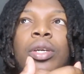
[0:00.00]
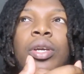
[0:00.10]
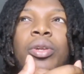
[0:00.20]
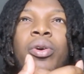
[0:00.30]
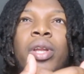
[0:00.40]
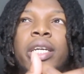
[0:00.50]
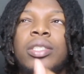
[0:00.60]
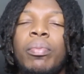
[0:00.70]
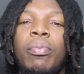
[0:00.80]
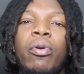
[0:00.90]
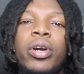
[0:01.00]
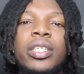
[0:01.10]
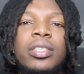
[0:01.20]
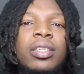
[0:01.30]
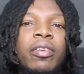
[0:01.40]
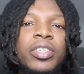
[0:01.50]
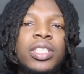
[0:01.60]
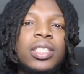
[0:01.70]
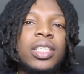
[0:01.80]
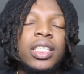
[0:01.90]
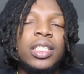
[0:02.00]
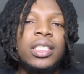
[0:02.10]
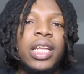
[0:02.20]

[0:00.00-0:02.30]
you know, like support and stuff, it's just